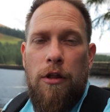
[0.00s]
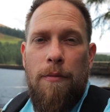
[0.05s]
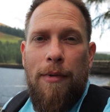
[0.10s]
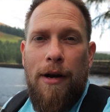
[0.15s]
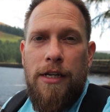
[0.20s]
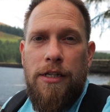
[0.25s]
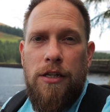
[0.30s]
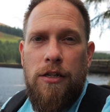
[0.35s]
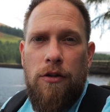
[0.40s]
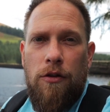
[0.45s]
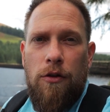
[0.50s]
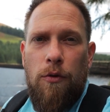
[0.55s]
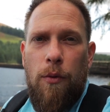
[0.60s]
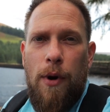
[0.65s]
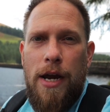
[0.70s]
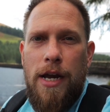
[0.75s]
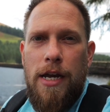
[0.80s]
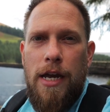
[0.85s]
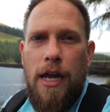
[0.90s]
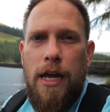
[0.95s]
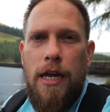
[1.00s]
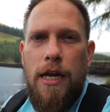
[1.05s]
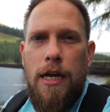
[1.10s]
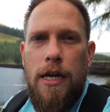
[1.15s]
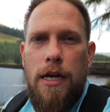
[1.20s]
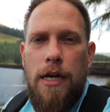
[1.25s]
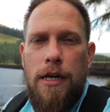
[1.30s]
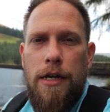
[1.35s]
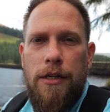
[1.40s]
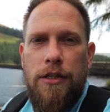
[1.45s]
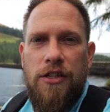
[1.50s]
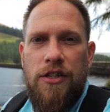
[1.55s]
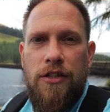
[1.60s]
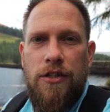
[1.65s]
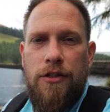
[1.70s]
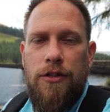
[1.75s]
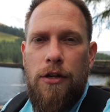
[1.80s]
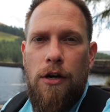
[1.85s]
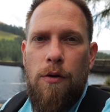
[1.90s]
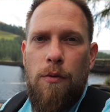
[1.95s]
of the places on the way is
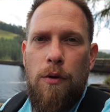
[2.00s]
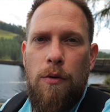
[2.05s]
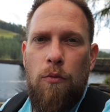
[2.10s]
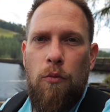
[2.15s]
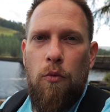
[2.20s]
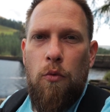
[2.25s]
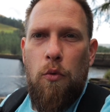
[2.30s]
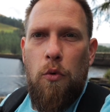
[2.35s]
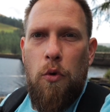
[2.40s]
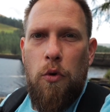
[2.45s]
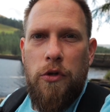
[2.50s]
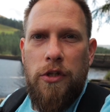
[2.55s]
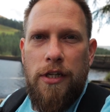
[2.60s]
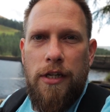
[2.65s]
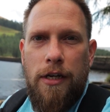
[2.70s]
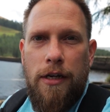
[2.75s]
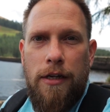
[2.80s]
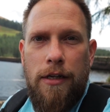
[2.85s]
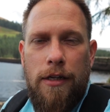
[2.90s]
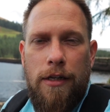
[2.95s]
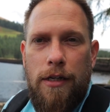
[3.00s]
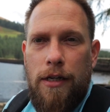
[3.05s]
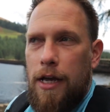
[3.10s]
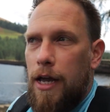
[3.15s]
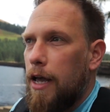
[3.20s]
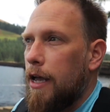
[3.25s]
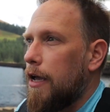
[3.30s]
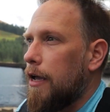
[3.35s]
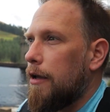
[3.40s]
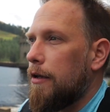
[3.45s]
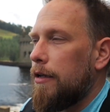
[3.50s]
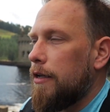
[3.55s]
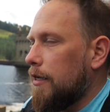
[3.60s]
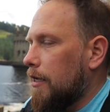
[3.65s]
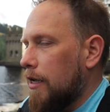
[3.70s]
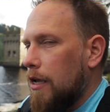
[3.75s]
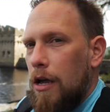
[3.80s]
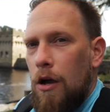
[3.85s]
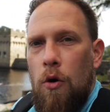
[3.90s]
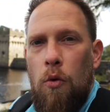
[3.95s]
Derwent Water.
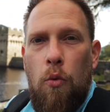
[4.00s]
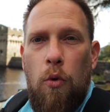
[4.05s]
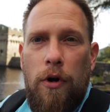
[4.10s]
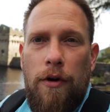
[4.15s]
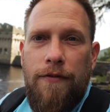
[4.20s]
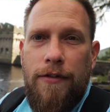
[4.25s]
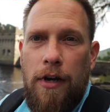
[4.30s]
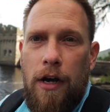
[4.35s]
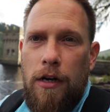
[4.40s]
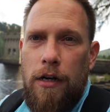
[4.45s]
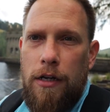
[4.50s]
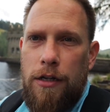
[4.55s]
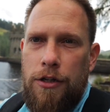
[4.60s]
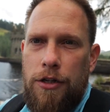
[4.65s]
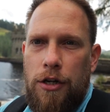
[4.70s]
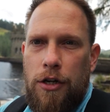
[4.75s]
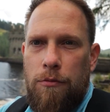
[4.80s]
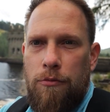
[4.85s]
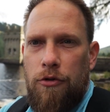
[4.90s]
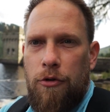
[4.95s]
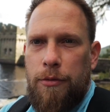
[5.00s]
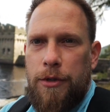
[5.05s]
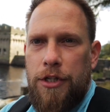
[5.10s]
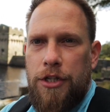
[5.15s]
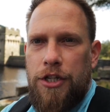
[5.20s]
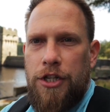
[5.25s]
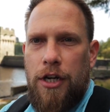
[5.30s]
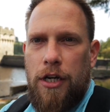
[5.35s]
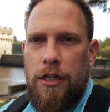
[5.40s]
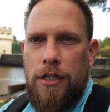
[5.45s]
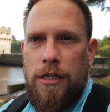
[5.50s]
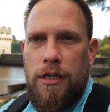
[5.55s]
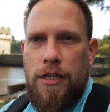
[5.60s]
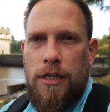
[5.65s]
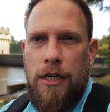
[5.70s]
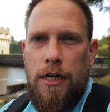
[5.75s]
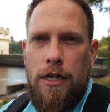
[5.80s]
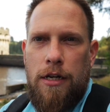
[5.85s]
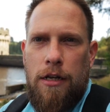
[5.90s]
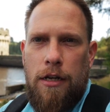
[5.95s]
What I've done, and you can probably just
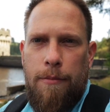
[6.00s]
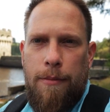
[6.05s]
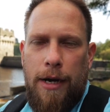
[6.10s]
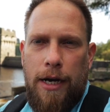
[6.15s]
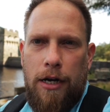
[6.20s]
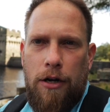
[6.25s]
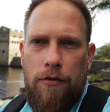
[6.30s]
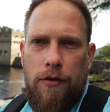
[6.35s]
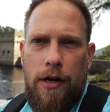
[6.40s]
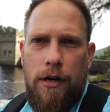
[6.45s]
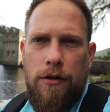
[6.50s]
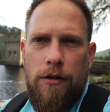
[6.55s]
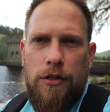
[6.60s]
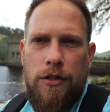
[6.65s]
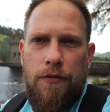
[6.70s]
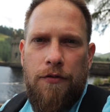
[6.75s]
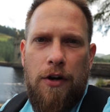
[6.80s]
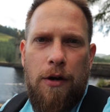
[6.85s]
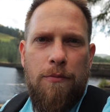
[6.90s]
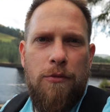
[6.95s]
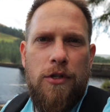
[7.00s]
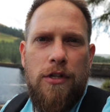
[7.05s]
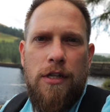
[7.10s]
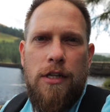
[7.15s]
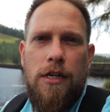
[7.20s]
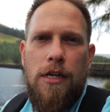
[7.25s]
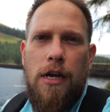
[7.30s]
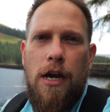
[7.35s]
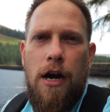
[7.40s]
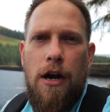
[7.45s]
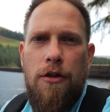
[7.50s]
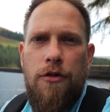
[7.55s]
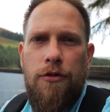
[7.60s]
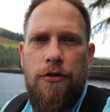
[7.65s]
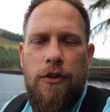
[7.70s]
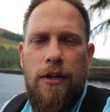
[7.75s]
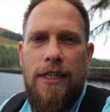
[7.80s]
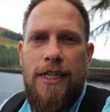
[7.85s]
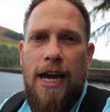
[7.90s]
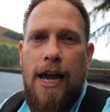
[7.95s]
see it in the background, is I've come to the
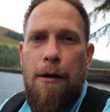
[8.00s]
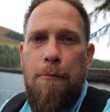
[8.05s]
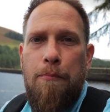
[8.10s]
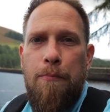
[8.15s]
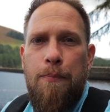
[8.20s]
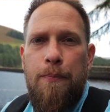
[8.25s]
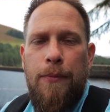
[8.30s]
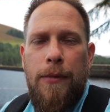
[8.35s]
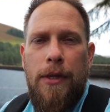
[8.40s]
dam,